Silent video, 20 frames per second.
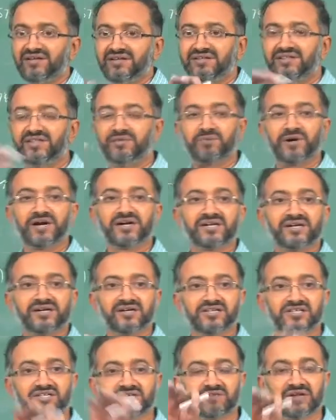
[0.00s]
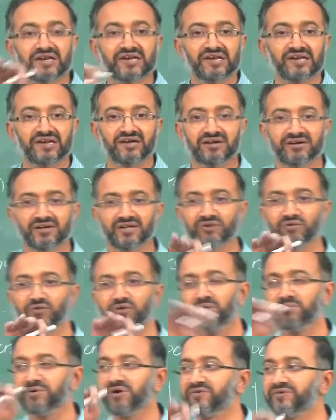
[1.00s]
the particles will undergo
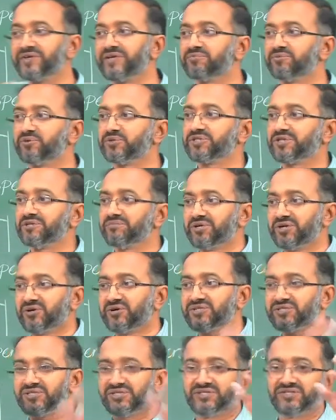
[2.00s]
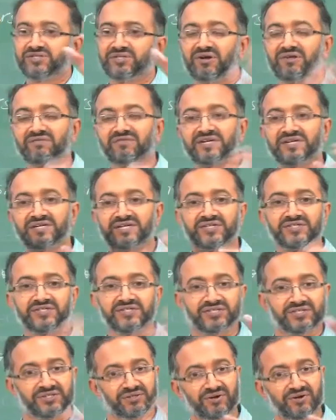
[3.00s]
a Brownian motion because solvent is